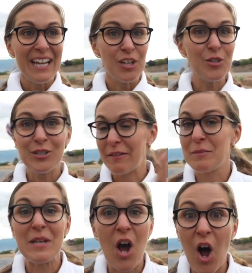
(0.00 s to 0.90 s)
You just have to
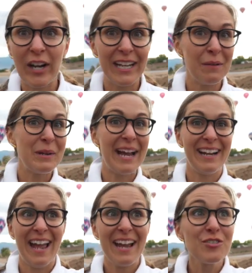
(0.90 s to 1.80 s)
be on it. And we had
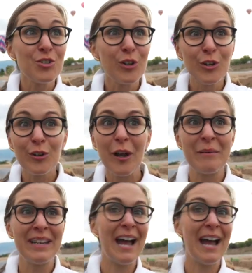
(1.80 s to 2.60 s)
an extra crew coming to